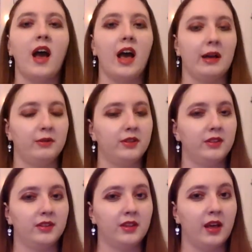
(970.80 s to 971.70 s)
i was
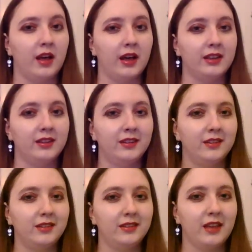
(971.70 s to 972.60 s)
kind
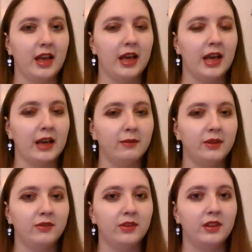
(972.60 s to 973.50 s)
of having
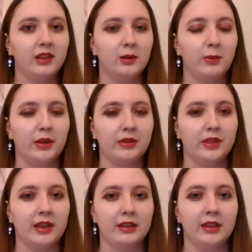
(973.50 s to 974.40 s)
a feeling about
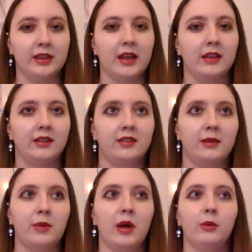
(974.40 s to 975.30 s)
that like
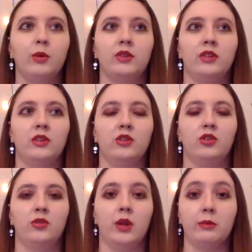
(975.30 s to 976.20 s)
somehow I wasn't
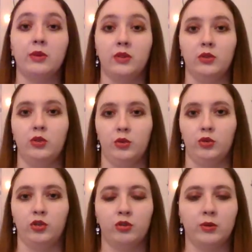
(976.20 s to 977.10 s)
I wasn't too
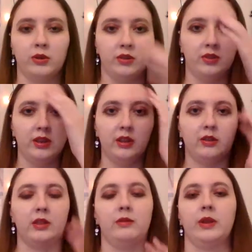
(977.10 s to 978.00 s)
sure what to think
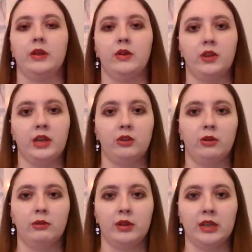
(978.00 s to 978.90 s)
of them. Like, okay, do
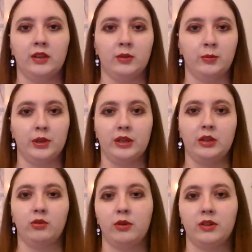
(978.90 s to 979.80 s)
I really completely
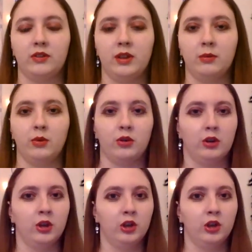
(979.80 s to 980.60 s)
trust them, or